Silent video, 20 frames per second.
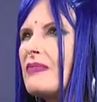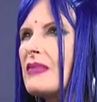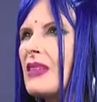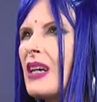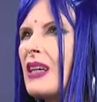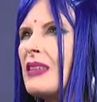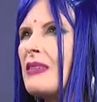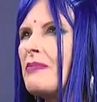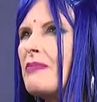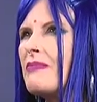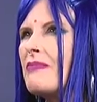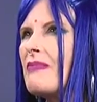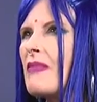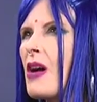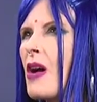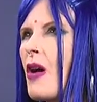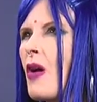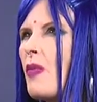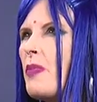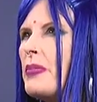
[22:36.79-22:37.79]
I'm
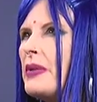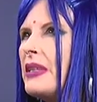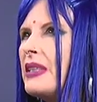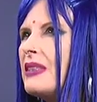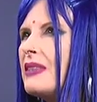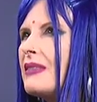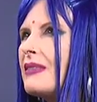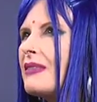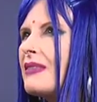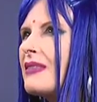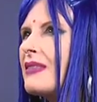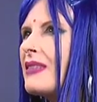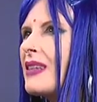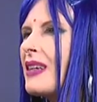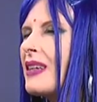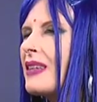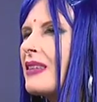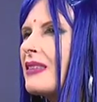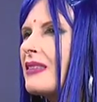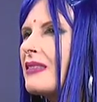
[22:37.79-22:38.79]
hoping
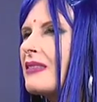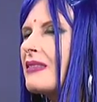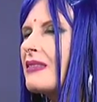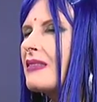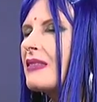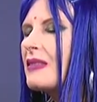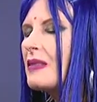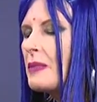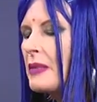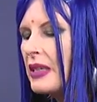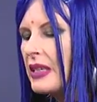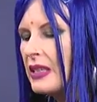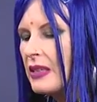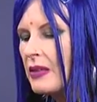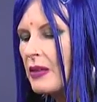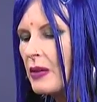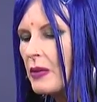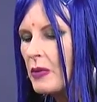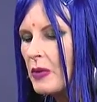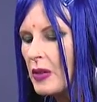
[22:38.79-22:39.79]
that Mexico
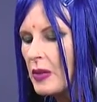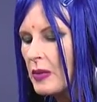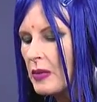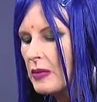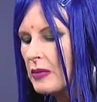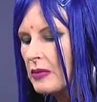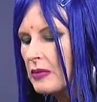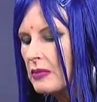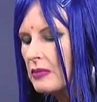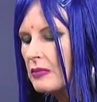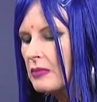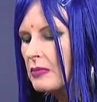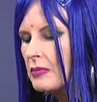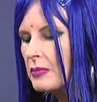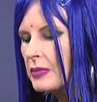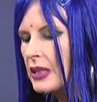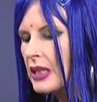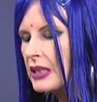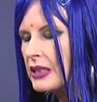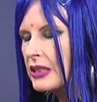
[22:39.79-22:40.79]
will
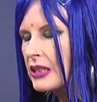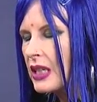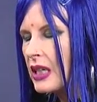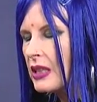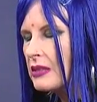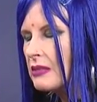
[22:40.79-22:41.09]
branch out.